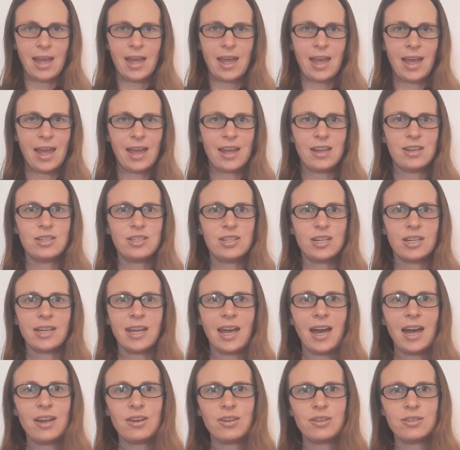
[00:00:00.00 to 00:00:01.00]
and
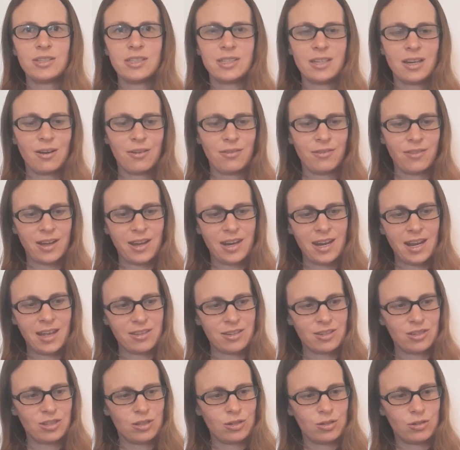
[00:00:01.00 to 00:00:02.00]
cut yourself another
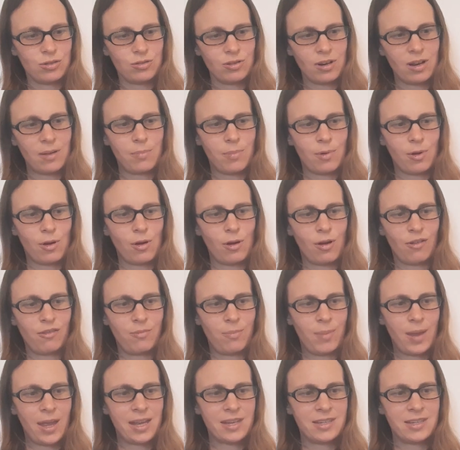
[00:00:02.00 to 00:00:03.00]
strip of
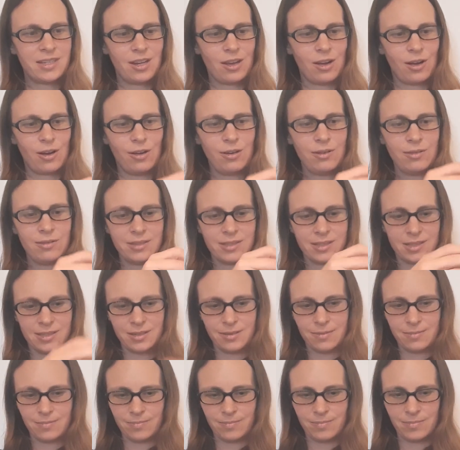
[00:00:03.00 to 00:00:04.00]
pantyhose
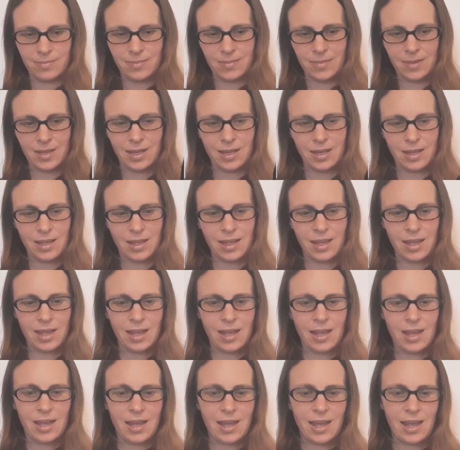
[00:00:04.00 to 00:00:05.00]

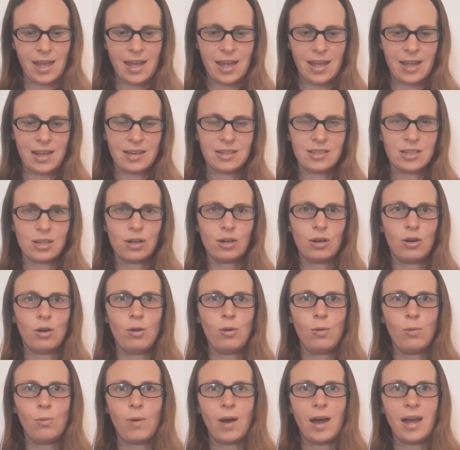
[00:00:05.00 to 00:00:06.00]
and
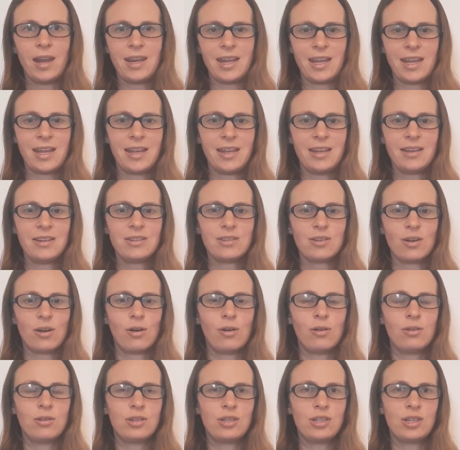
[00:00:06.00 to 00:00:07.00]
glue one end
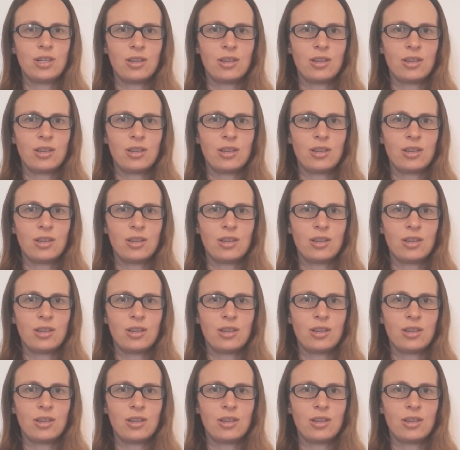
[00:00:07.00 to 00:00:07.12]
onto